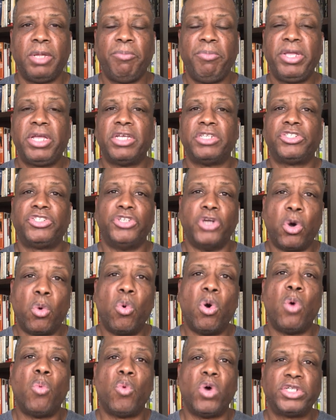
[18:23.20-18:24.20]
because no
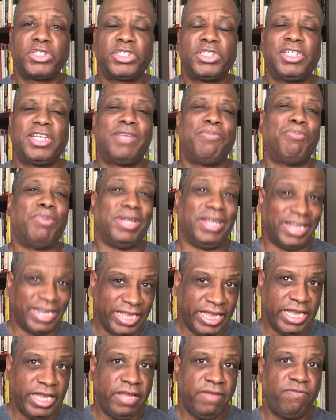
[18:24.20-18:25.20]
one wants to
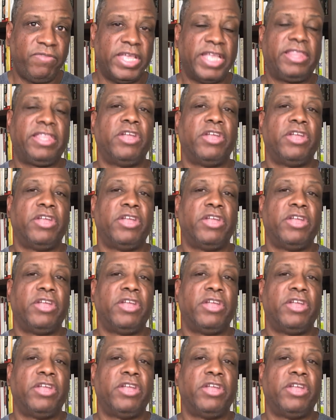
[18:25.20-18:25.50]
believe that